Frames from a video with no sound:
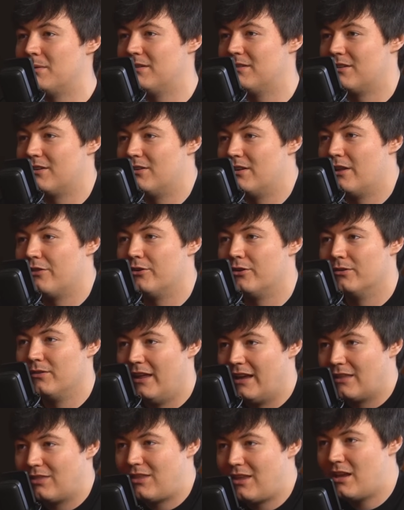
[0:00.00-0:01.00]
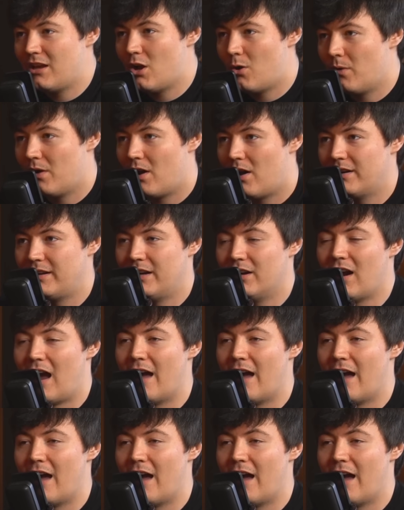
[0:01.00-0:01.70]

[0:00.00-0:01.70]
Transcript: Is there another like thing going on here?